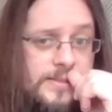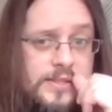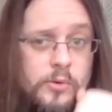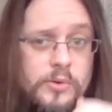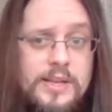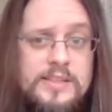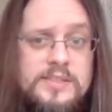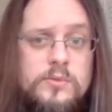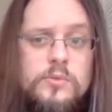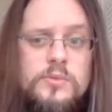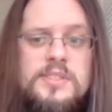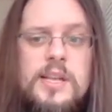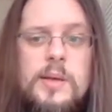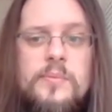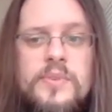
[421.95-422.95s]
he has to do
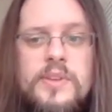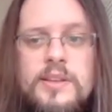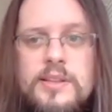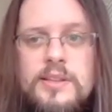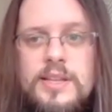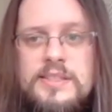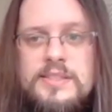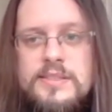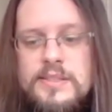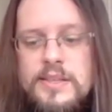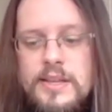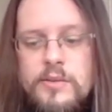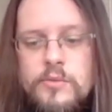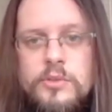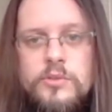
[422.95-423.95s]
something, let's
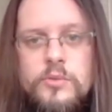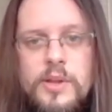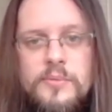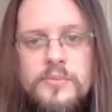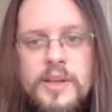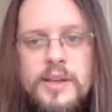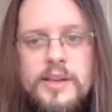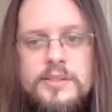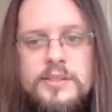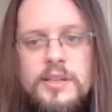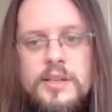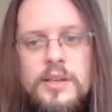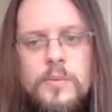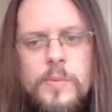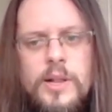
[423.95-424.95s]
say rook to f8,
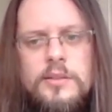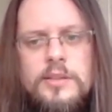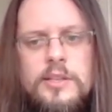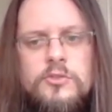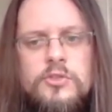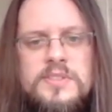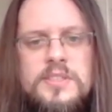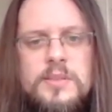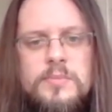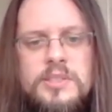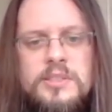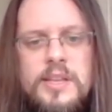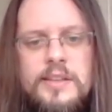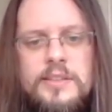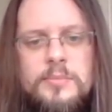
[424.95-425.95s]
well then just simply
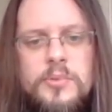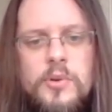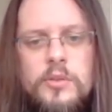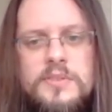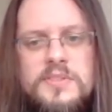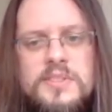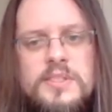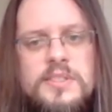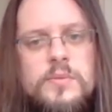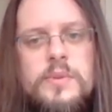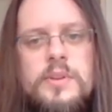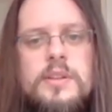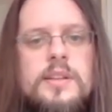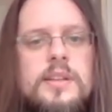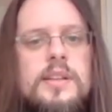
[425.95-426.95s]
take the pawn on
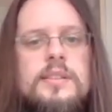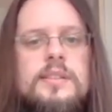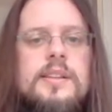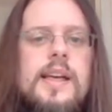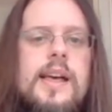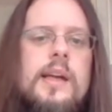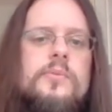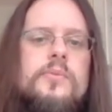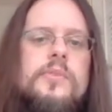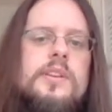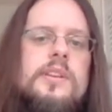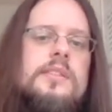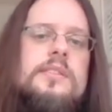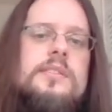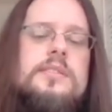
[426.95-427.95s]
c3, and I
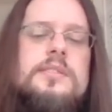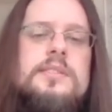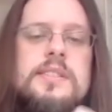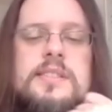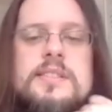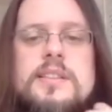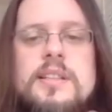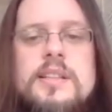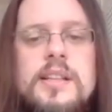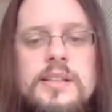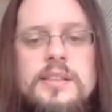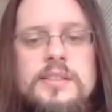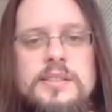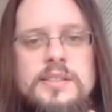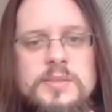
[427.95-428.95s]
think it's clear
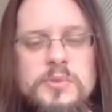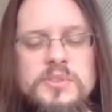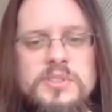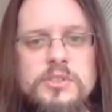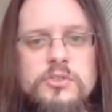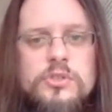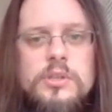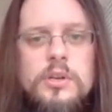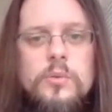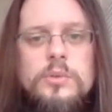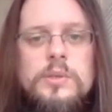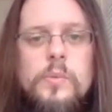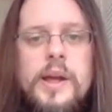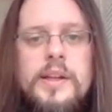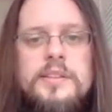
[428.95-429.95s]
that in this position
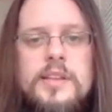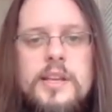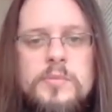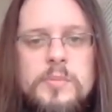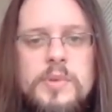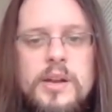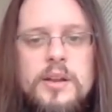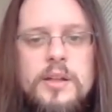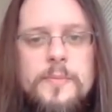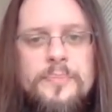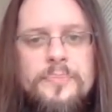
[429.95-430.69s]
only white can be better.